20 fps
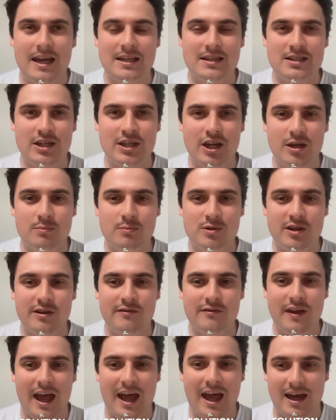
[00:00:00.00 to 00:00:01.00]
In terms
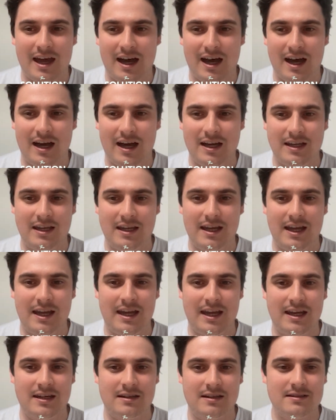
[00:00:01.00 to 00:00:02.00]
of AI
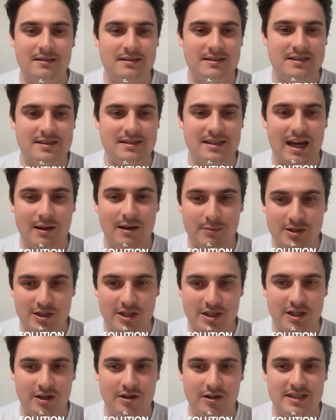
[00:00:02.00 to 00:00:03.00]
in
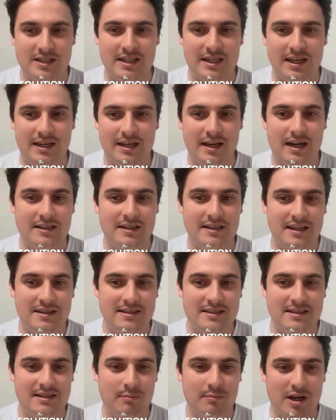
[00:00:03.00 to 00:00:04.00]
cybersecurity and
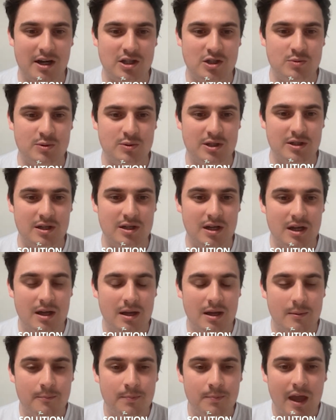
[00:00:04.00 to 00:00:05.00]
identity management,
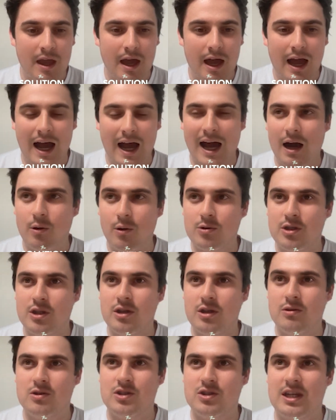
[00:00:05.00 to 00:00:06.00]
how do
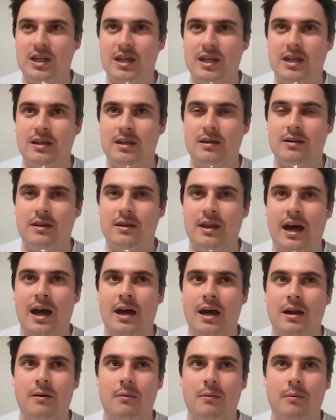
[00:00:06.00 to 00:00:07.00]
you see
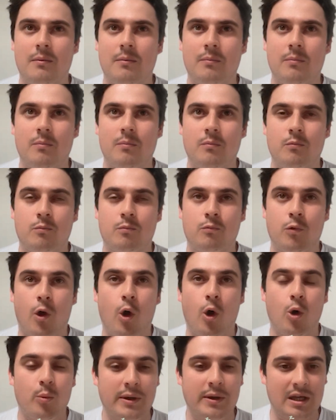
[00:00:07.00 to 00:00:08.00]
that
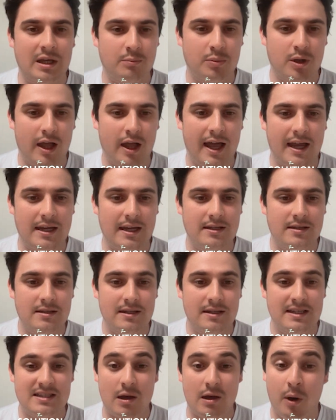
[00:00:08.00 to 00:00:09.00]
role being played?
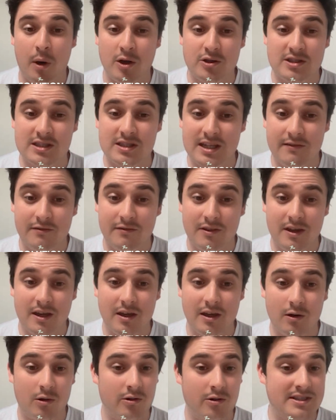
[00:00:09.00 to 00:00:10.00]
Is it a positive
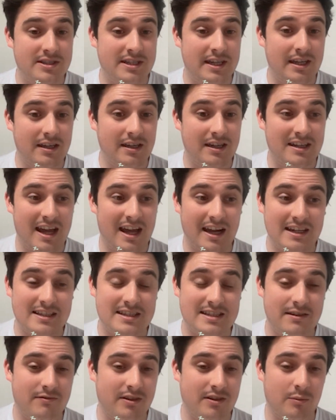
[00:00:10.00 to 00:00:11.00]
thing or is it a
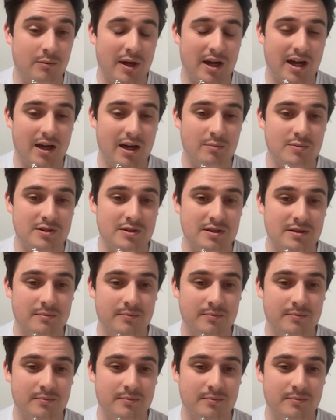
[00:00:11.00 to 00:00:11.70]
negative thing, perhaps?